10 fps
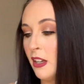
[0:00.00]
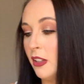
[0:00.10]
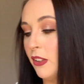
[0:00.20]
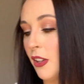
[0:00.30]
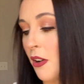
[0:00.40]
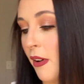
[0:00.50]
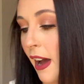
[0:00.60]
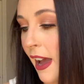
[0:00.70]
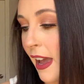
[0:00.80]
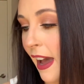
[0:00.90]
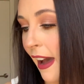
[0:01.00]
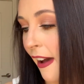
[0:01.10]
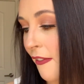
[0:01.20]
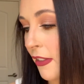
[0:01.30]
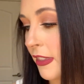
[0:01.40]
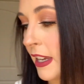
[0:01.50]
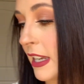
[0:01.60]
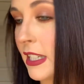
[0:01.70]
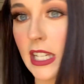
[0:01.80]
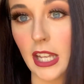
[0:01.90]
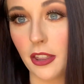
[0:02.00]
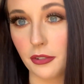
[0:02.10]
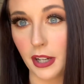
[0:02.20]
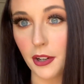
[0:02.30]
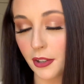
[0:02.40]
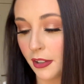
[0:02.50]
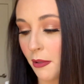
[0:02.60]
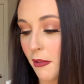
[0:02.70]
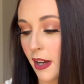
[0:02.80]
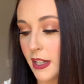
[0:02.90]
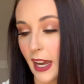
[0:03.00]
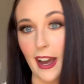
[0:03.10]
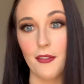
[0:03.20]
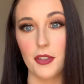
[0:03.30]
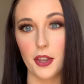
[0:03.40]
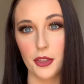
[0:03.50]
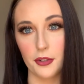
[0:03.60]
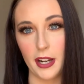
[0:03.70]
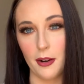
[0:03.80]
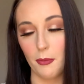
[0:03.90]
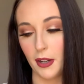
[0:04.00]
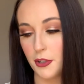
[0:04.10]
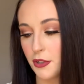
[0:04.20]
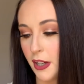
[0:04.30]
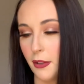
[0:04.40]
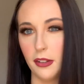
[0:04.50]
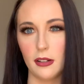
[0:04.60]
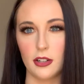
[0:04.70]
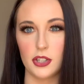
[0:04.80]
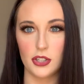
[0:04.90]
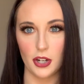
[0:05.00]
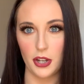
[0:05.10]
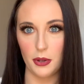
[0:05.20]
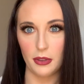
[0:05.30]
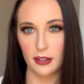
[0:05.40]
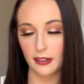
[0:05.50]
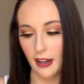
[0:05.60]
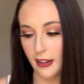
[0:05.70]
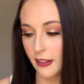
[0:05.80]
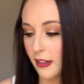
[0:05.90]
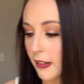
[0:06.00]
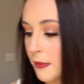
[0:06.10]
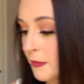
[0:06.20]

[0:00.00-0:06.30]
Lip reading: So I have the T3 curling wand. I have the 3-in-1 trio, so I'll just show you the sizes.